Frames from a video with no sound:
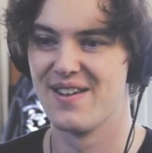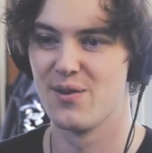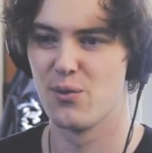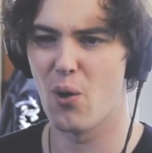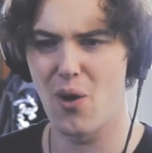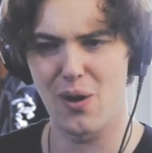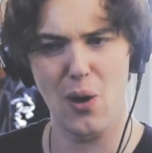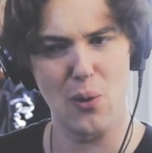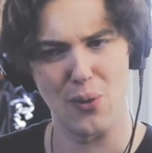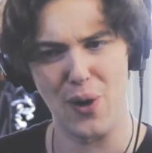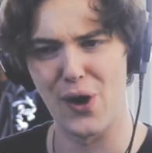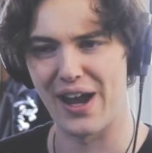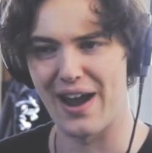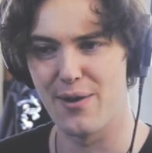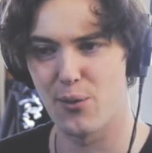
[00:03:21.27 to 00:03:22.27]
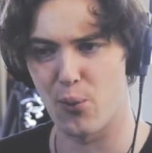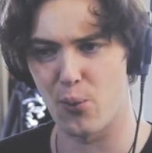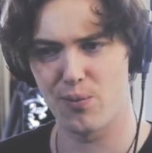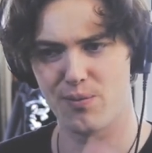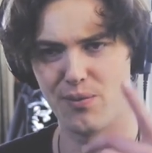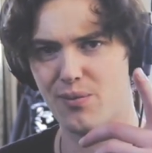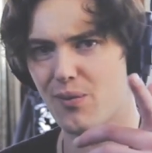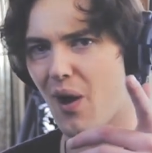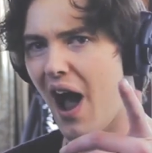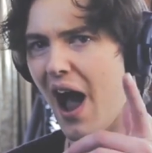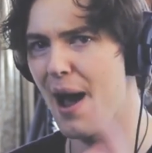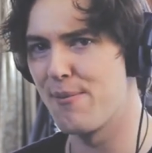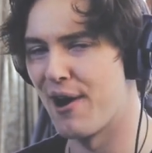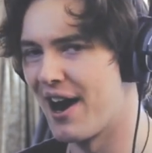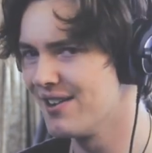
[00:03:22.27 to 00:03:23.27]
Whoa, oh, okay.
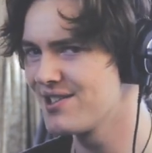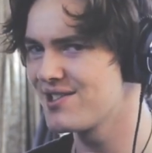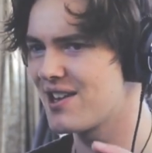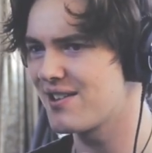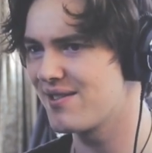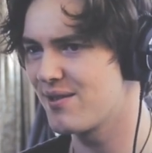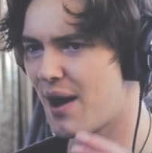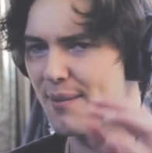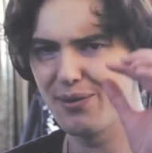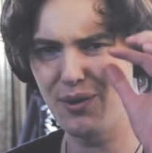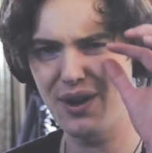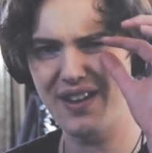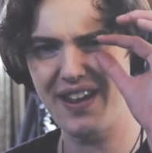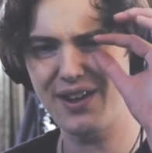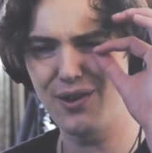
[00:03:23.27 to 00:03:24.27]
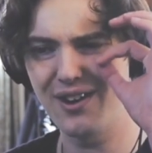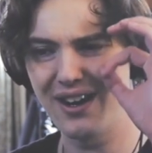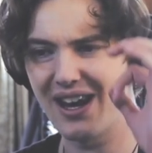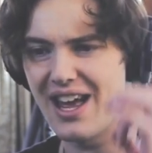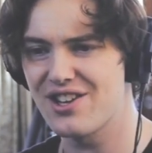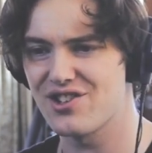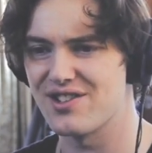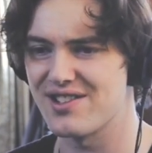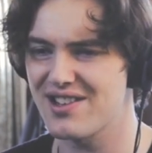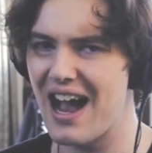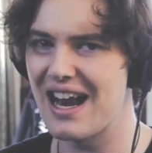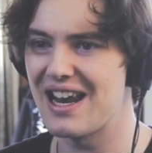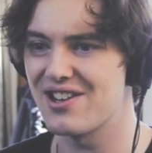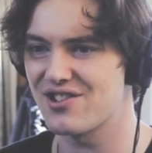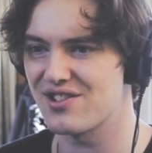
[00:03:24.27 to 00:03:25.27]
Eyebrows? I mean, what are they called? Lashes.
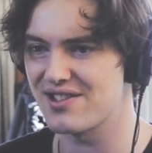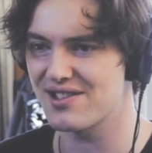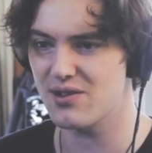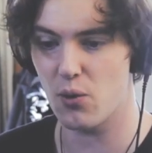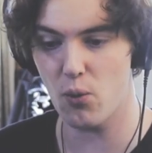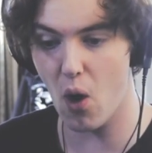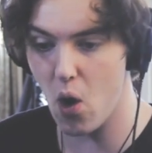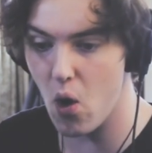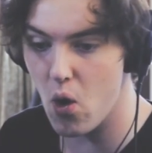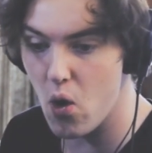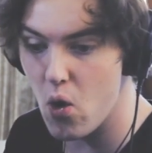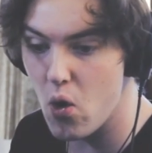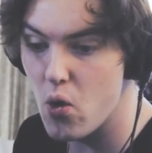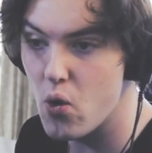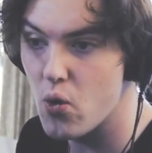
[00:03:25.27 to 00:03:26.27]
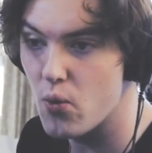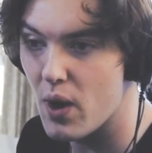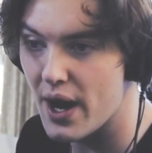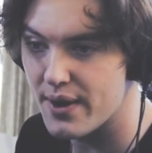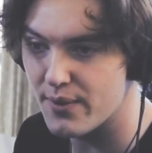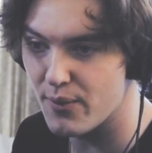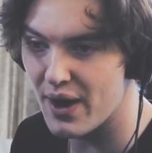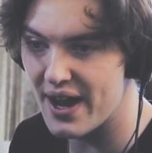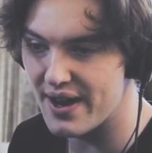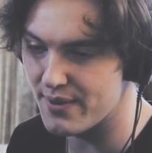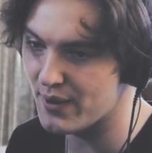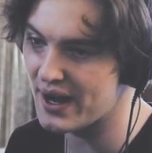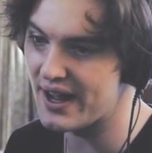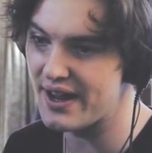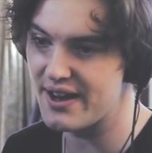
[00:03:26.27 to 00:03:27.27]
Eyelashes. Whoa, wait, wait,
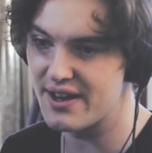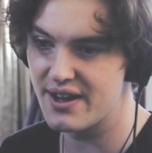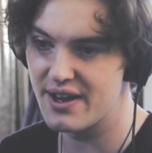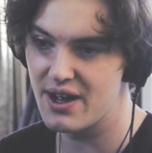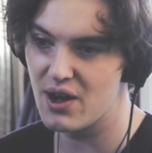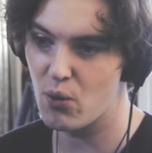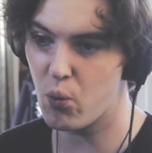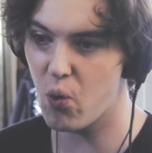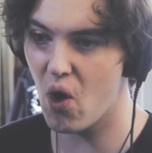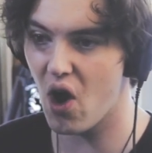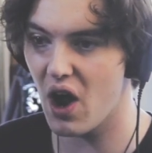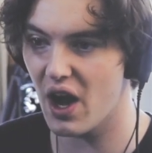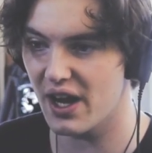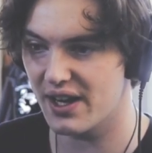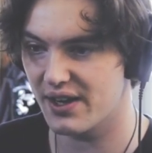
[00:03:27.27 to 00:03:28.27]
wait. What?